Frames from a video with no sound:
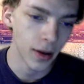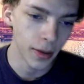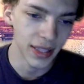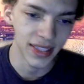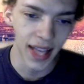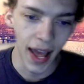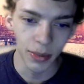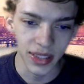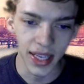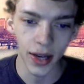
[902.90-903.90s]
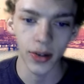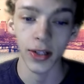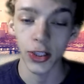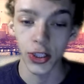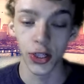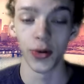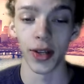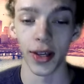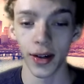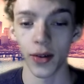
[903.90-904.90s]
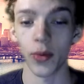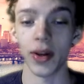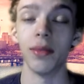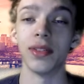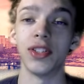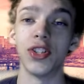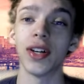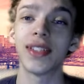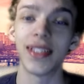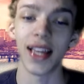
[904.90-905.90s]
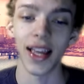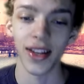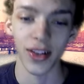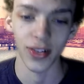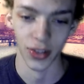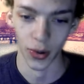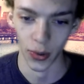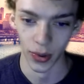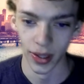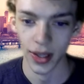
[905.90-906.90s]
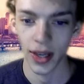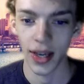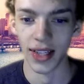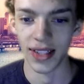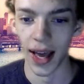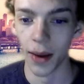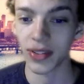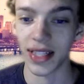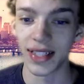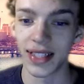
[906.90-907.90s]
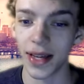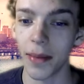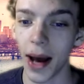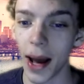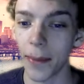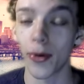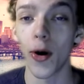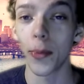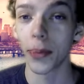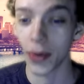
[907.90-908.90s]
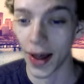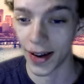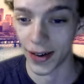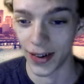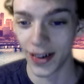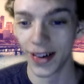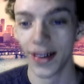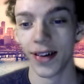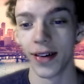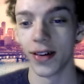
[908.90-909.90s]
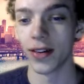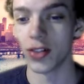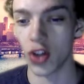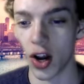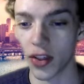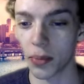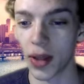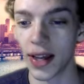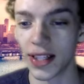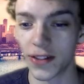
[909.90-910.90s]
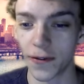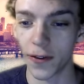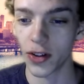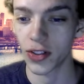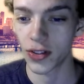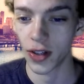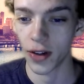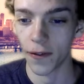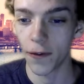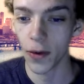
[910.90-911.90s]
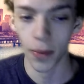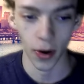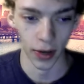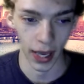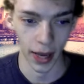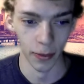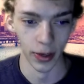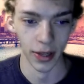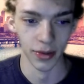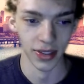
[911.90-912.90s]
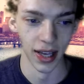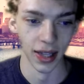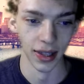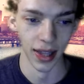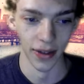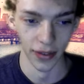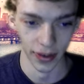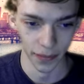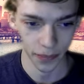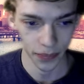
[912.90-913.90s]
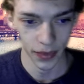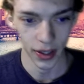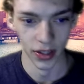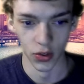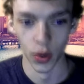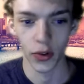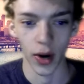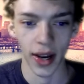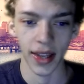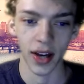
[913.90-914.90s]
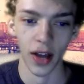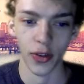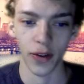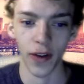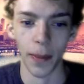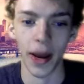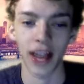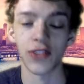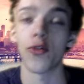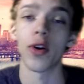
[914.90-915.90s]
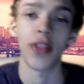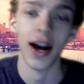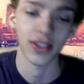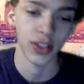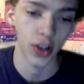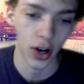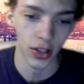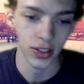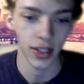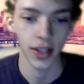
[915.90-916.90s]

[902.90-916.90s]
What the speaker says: His dad was killed in a shooting when he was just 10 years old. His dad was a semi-pro player. Jonathan played his first football game when he was 11. In 12th grade, he caught 35 passes for 1,000 yards.